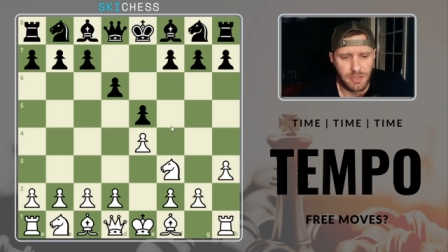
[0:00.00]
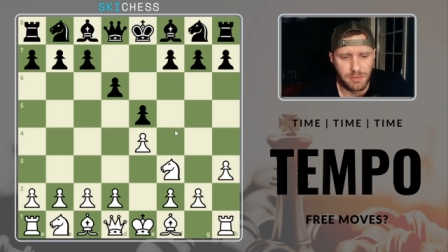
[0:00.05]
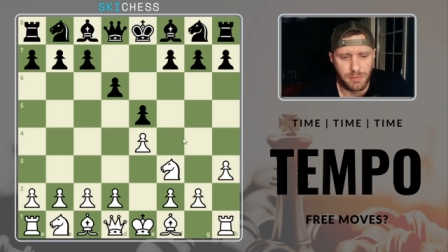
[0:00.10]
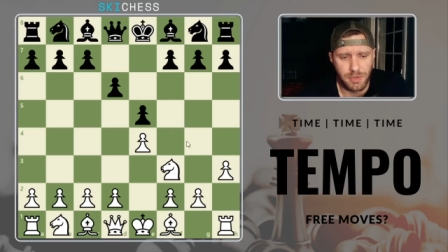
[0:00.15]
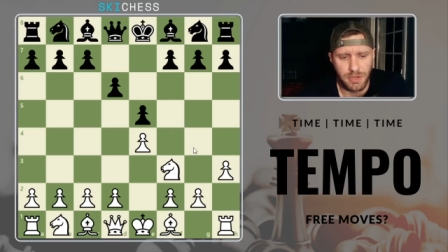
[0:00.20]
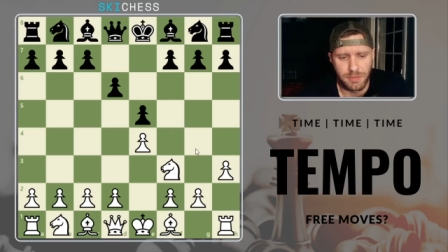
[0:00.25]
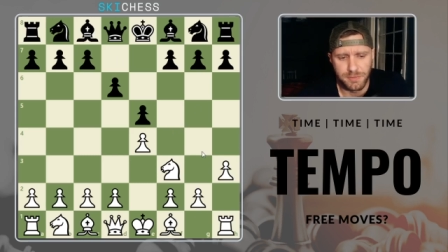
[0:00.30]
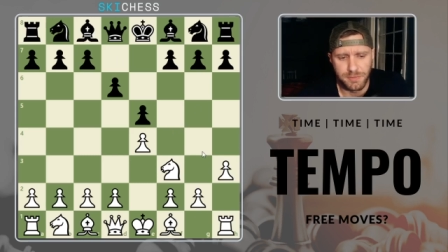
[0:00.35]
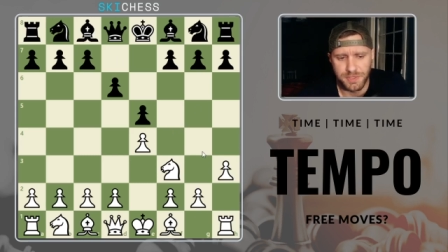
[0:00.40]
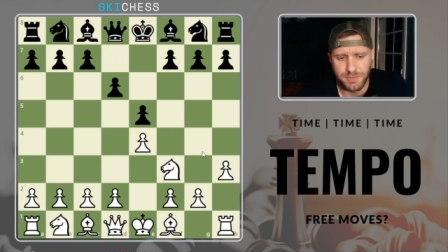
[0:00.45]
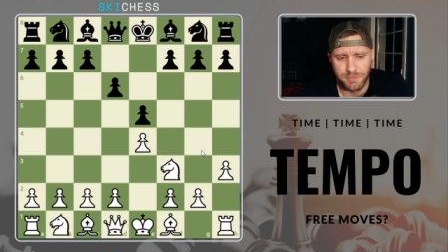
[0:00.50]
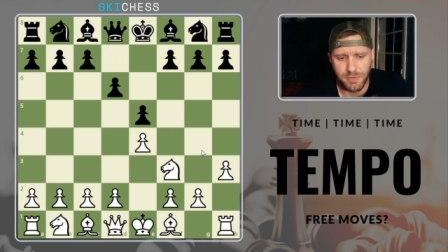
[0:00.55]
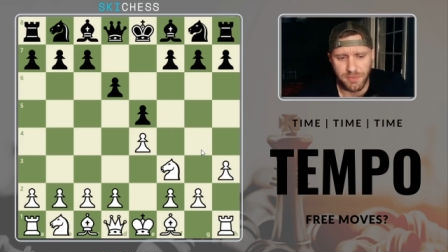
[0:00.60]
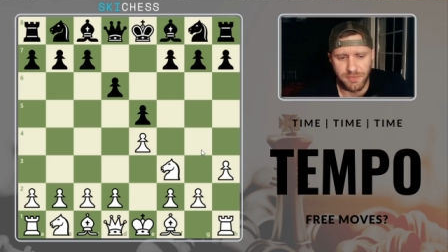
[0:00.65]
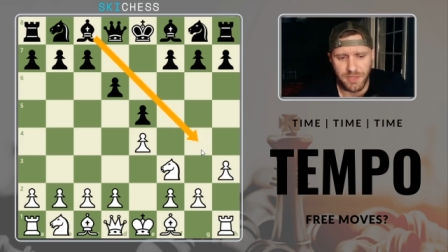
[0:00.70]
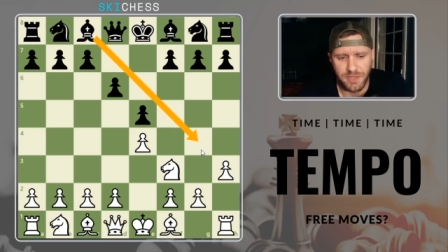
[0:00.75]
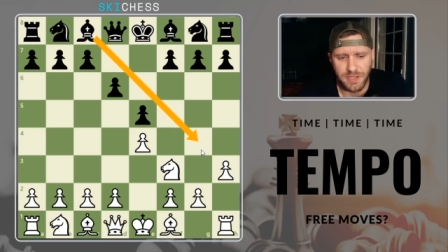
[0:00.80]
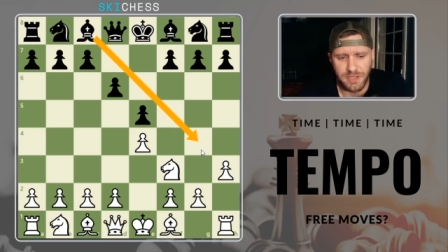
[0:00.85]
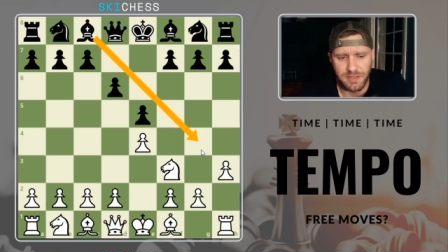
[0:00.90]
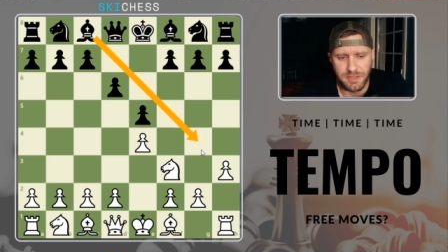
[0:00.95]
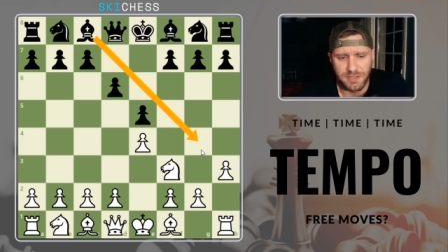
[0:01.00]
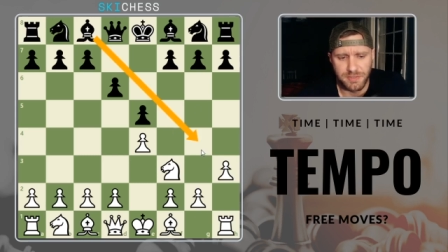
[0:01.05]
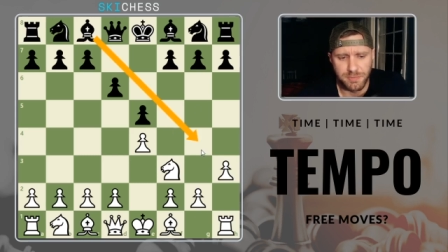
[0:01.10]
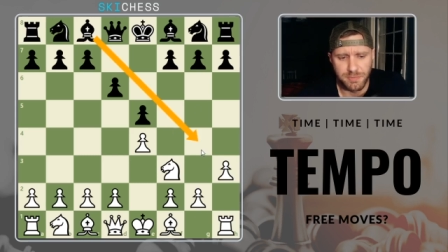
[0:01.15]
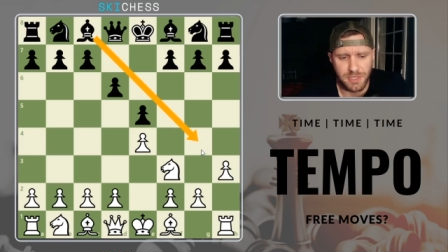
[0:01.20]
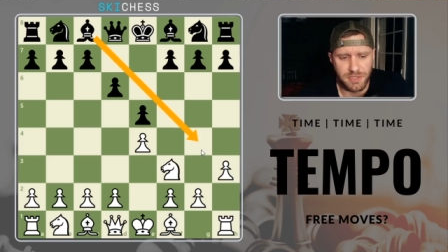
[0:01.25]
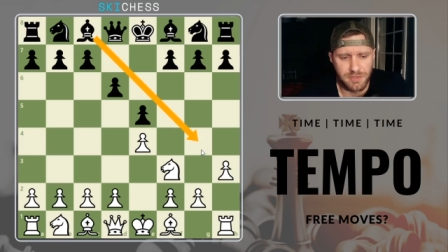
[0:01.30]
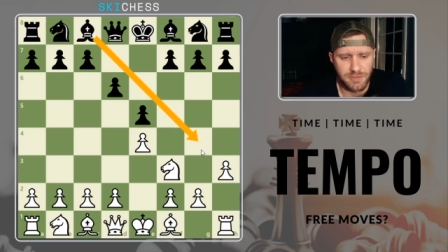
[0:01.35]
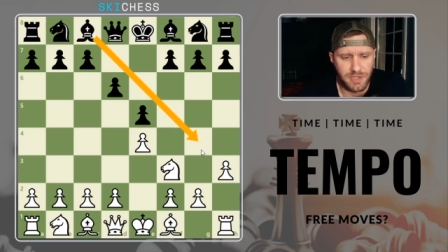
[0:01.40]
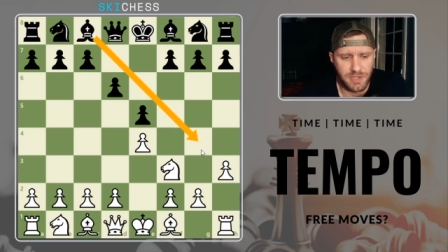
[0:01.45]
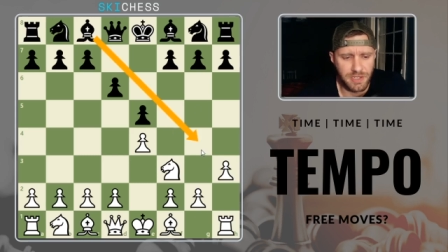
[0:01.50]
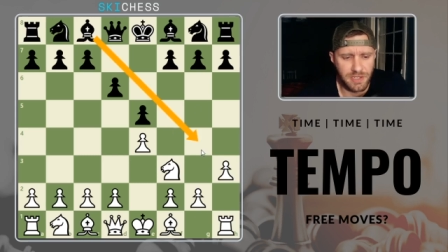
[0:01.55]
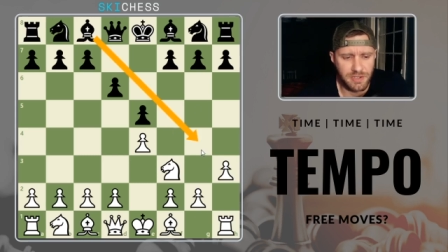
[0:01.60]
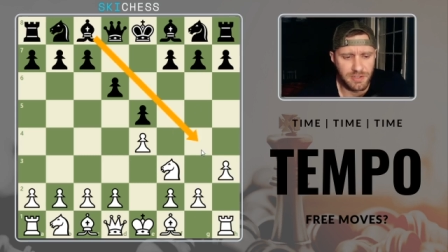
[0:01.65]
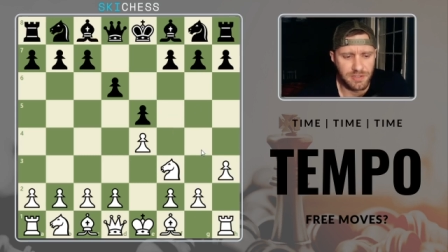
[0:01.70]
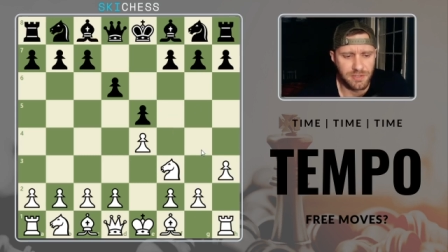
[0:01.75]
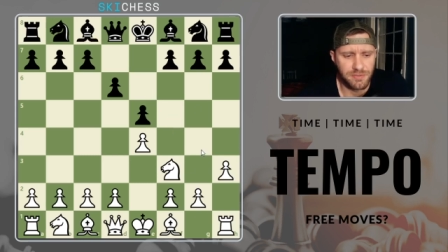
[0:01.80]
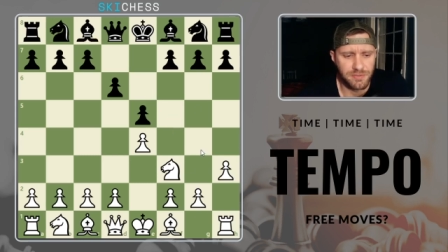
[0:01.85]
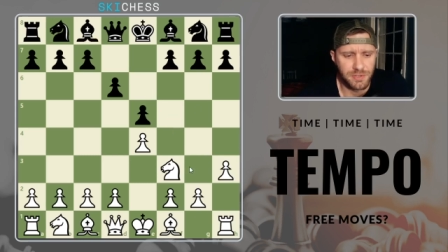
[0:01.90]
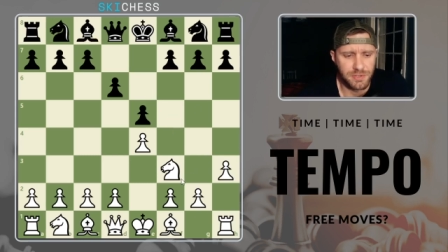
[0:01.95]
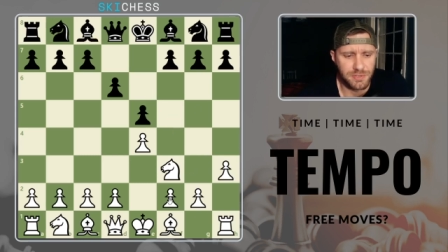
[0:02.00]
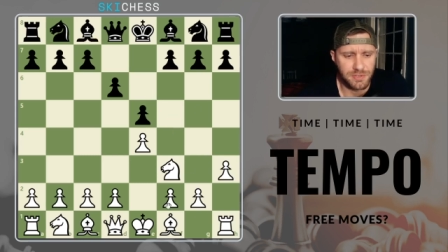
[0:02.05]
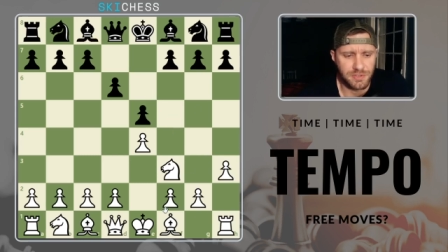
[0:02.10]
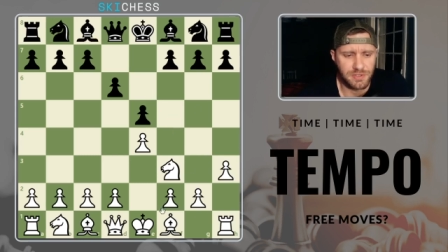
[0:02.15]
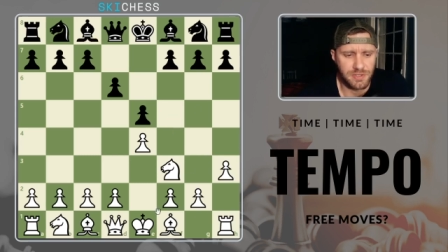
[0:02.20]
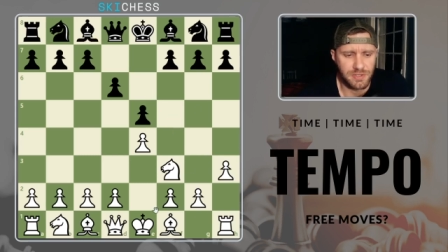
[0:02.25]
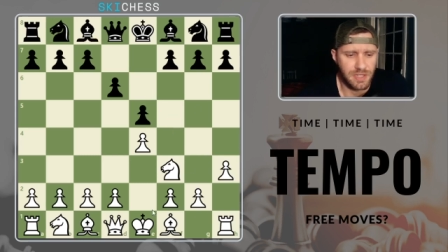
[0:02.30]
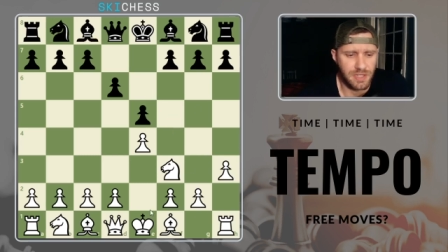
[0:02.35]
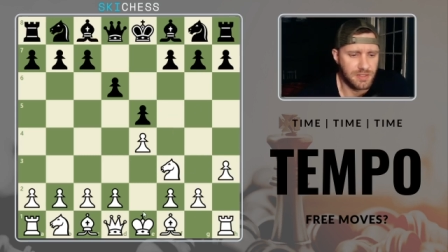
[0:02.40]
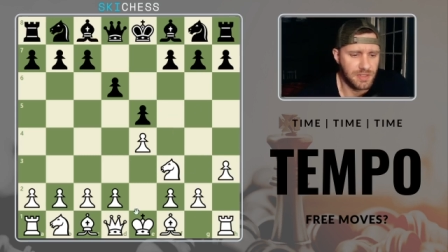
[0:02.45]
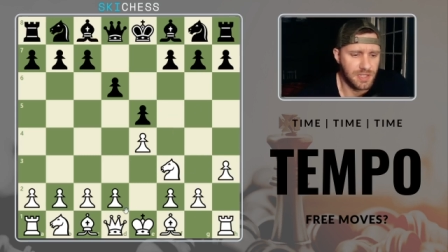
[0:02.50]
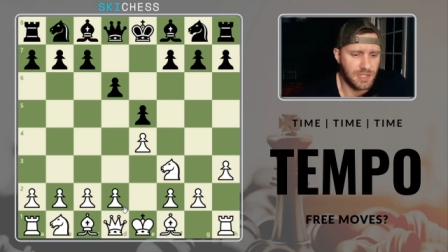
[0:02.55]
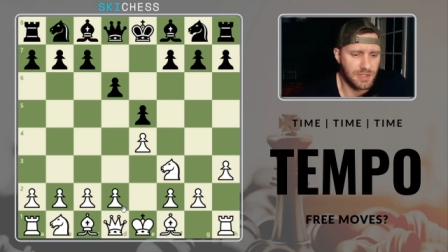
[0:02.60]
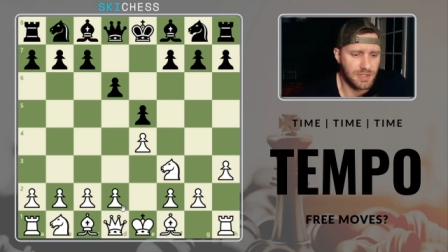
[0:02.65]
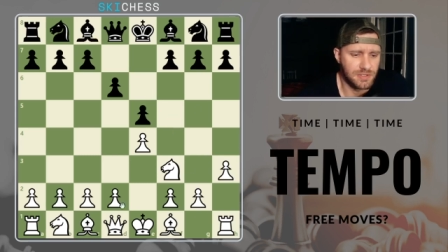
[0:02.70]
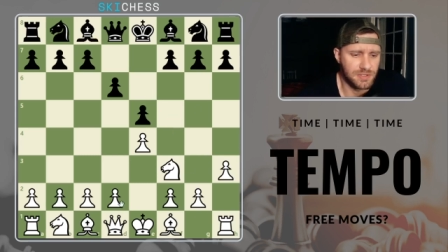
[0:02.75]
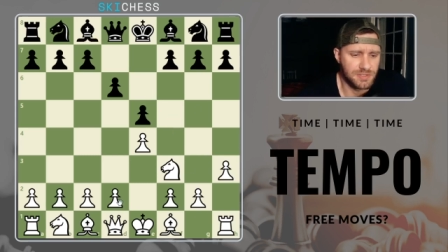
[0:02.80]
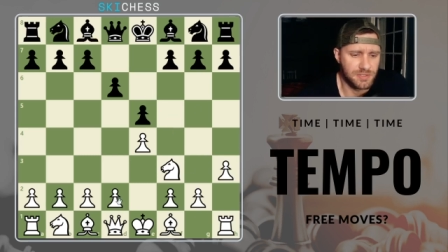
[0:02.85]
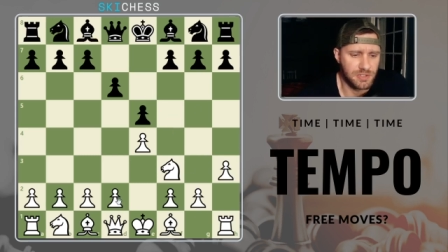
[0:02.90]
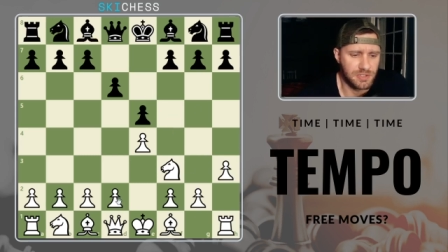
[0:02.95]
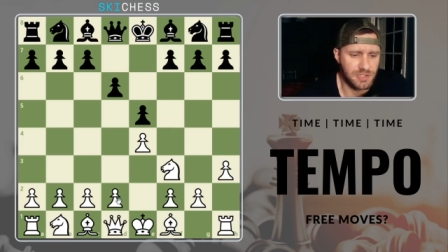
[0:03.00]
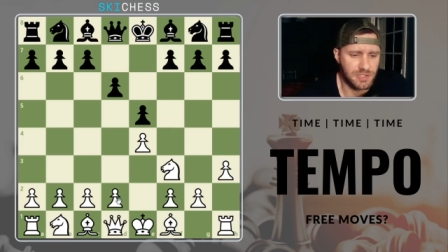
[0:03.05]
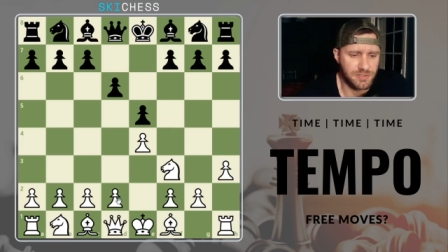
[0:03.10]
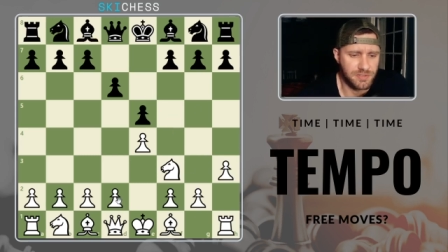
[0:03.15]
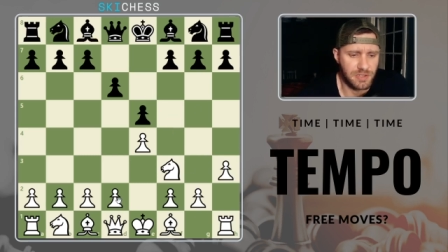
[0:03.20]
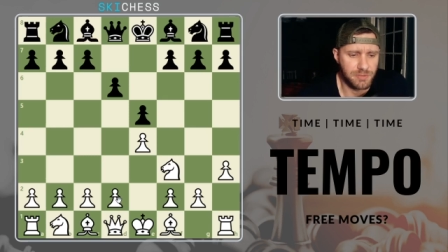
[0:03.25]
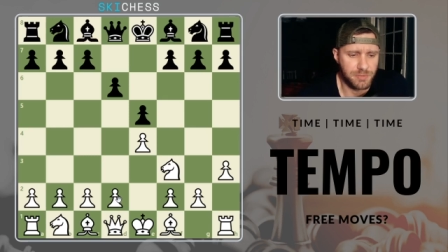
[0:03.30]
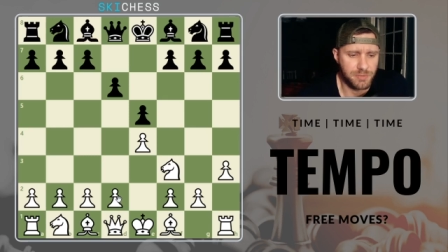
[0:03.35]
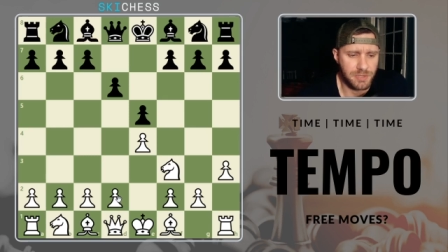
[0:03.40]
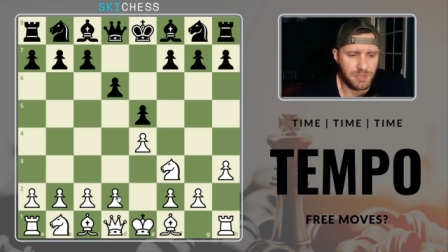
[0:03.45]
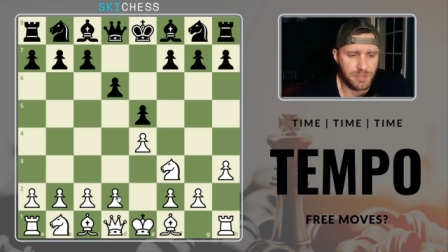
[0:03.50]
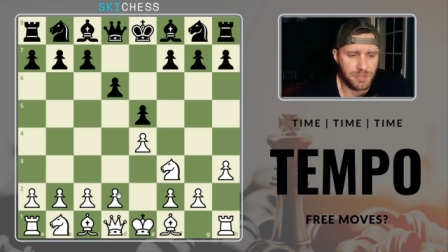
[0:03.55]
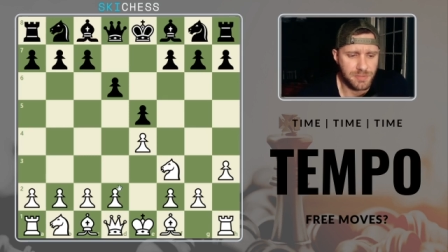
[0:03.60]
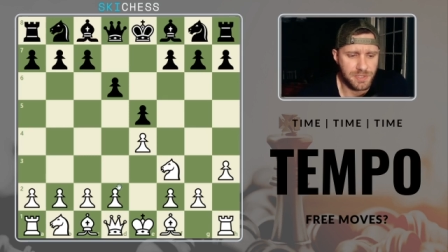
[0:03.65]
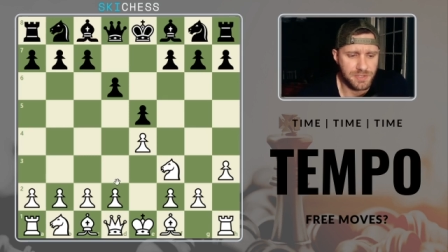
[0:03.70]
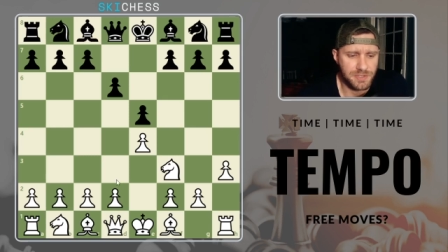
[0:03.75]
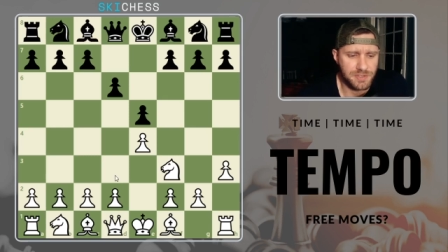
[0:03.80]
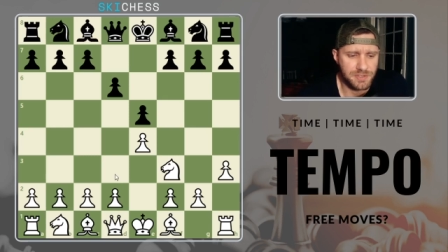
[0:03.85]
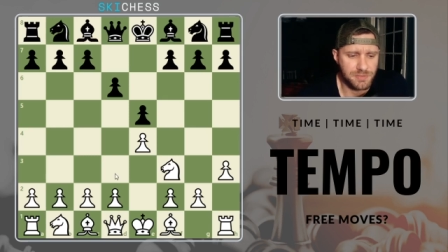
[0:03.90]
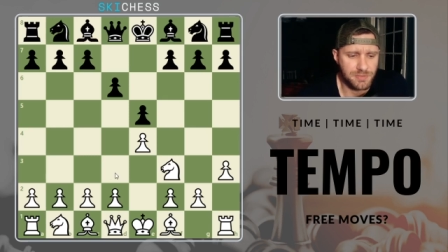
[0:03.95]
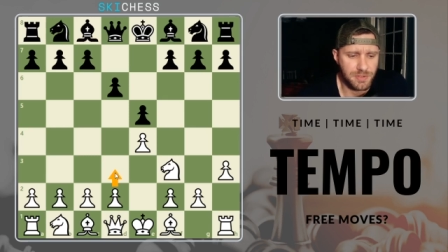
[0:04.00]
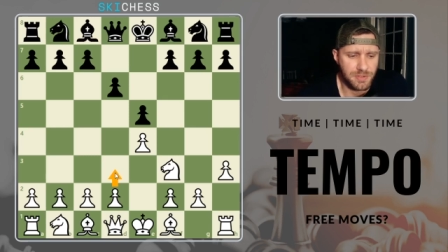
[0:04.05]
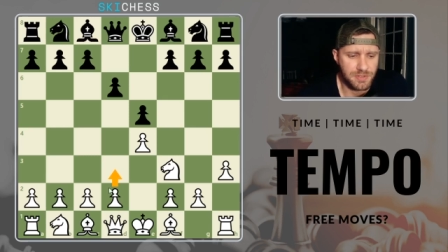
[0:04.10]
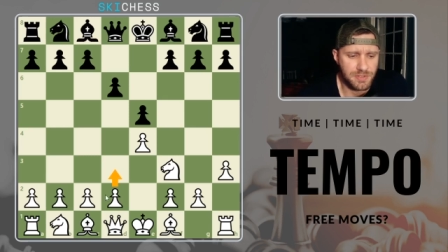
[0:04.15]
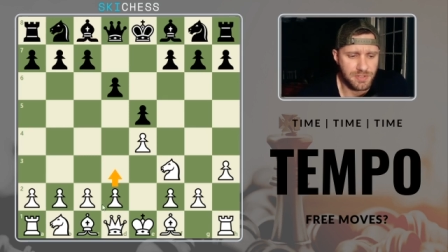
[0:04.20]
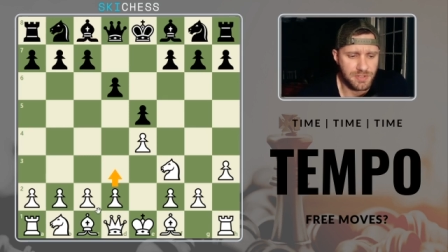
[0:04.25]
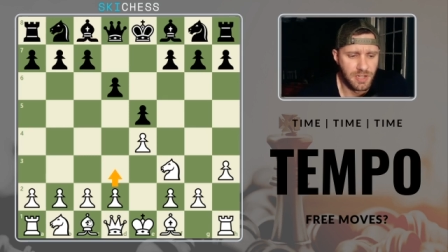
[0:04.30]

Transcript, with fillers: but I'm just preventing this pin right here in the future, and then I'll start developing my pieces. Whether it's